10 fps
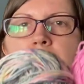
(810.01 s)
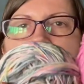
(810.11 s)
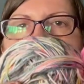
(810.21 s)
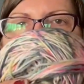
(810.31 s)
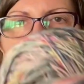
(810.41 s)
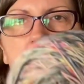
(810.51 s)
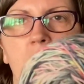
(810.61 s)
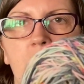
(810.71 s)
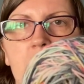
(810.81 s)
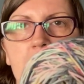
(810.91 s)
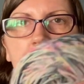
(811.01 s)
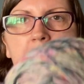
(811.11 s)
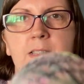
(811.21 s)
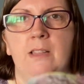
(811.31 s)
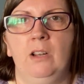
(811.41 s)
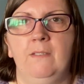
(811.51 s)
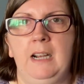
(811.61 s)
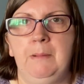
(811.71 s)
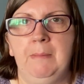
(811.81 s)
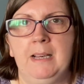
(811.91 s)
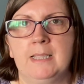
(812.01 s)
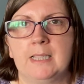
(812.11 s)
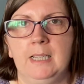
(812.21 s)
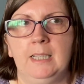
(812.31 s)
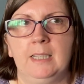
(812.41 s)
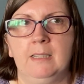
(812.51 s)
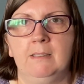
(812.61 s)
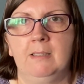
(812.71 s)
They are a sock set. They look very messy.